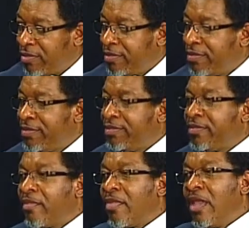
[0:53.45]
Thank you,
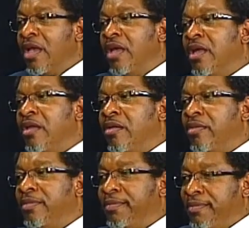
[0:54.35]
Walter. It's
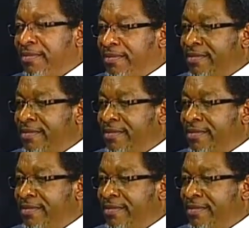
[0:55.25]
nice to be